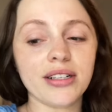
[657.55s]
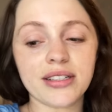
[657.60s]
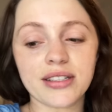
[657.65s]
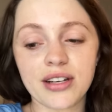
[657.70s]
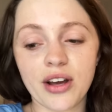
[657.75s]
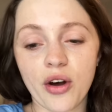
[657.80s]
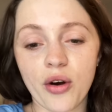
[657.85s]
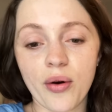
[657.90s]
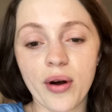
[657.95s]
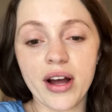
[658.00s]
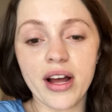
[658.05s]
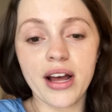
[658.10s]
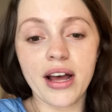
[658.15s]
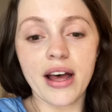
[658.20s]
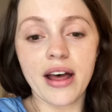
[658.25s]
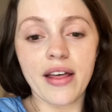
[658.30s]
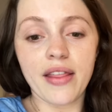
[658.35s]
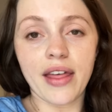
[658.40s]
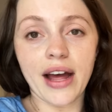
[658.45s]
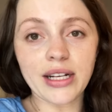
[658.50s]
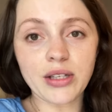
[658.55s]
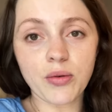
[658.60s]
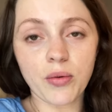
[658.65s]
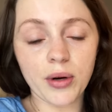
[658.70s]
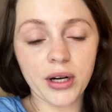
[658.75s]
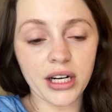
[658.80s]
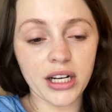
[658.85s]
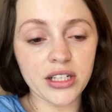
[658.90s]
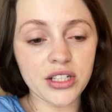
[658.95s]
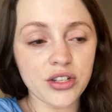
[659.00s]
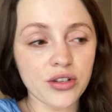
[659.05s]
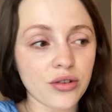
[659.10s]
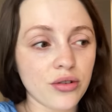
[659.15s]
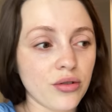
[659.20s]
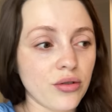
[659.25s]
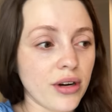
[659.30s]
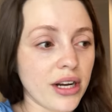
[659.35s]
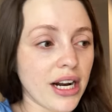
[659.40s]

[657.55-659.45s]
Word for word: So that's what we're going to do.